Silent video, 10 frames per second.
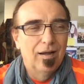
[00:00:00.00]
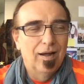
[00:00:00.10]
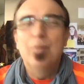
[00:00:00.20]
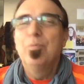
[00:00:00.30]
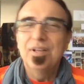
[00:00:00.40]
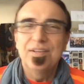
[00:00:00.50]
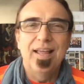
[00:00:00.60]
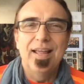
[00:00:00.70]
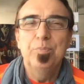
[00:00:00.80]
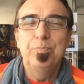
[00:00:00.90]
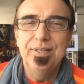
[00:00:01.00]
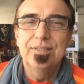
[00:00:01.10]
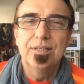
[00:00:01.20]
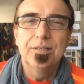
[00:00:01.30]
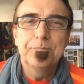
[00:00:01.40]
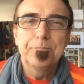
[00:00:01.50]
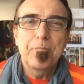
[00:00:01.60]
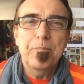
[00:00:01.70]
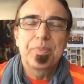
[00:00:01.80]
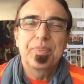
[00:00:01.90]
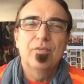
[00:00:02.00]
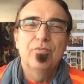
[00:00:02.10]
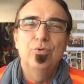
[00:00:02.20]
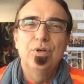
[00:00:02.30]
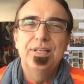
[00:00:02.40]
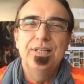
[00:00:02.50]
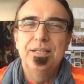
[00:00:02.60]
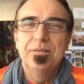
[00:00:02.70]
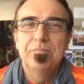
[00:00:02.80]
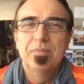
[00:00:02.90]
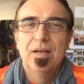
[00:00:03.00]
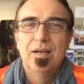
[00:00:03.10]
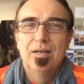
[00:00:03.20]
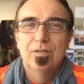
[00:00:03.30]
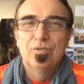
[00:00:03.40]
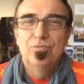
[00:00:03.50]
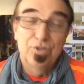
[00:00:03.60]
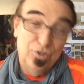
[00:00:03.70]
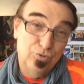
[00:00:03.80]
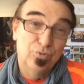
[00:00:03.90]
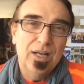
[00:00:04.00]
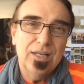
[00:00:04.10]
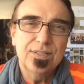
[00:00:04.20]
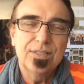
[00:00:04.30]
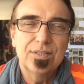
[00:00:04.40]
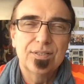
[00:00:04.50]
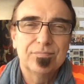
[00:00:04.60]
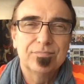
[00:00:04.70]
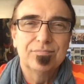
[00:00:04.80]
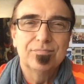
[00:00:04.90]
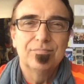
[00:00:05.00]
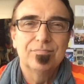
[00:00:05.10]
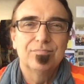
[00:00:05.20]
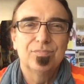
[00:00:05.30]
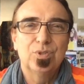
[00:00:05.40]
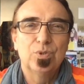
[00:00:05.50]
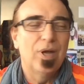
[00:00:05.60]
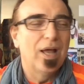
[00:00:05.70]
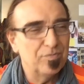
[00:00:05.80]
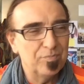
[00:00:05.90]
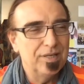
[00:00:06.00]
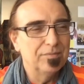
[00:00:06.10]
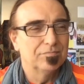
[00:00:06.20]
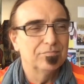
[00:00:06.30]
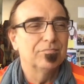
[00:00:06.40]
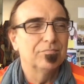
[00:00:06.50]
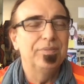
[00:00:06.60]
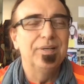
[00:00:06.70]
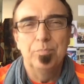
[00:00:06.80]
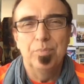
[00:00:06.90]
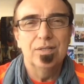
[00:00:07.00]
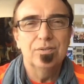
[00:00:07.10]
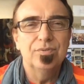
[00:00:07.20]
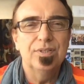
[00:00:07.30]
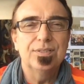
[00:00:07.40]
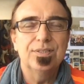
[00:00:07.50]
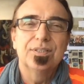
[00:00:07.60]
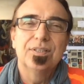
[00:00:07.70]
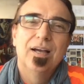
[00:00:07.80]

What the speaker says: I want to thank Peter for the trust to have me being part of this.